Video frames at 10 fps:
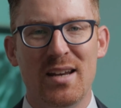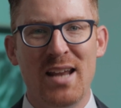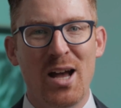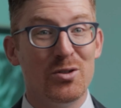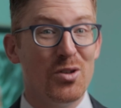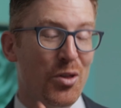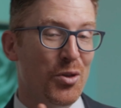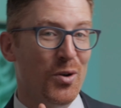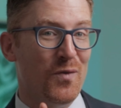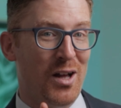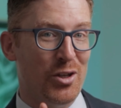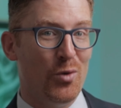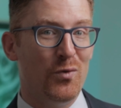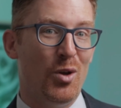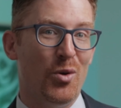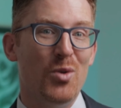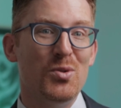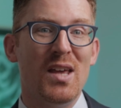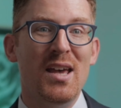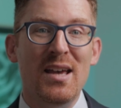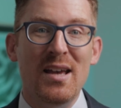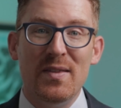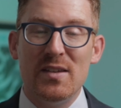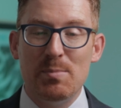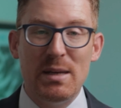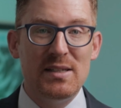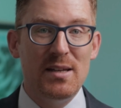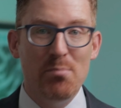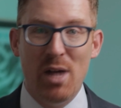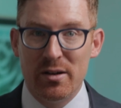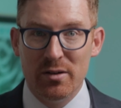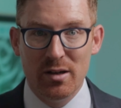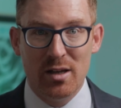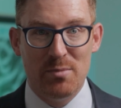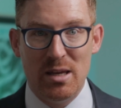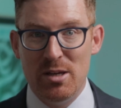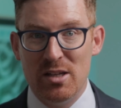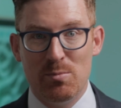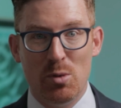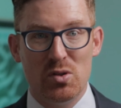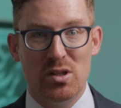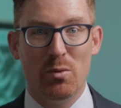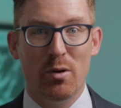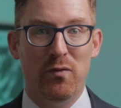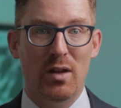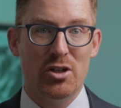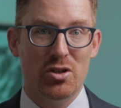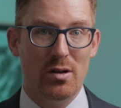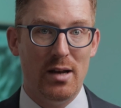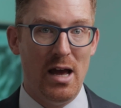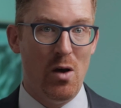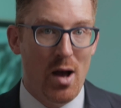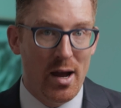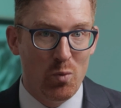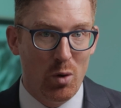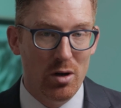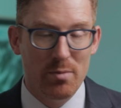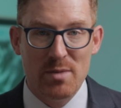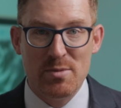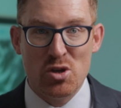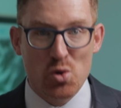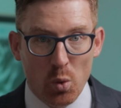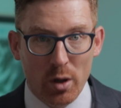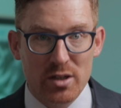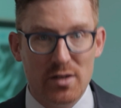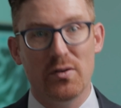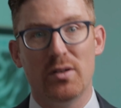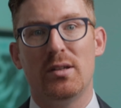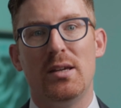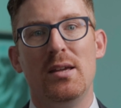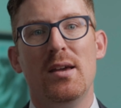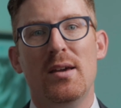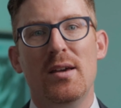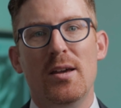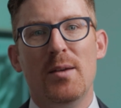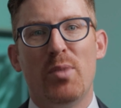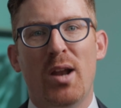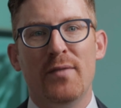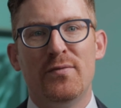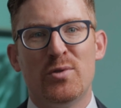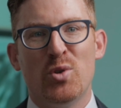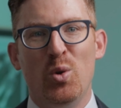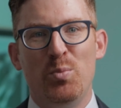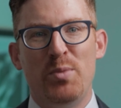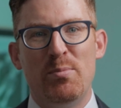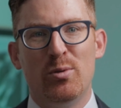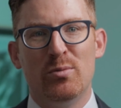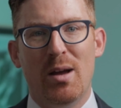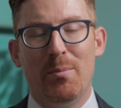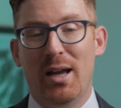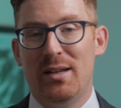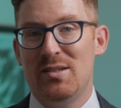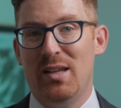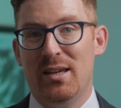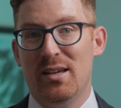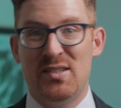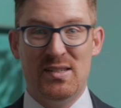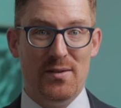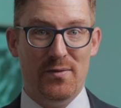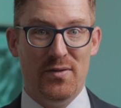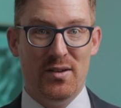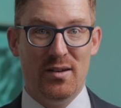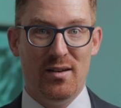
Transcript: Now to the third value of Logos. This may seem minor, and maybe it's mostly a reflection on how I work. Maybe you work differently. But I've told people my mind is like a sieve.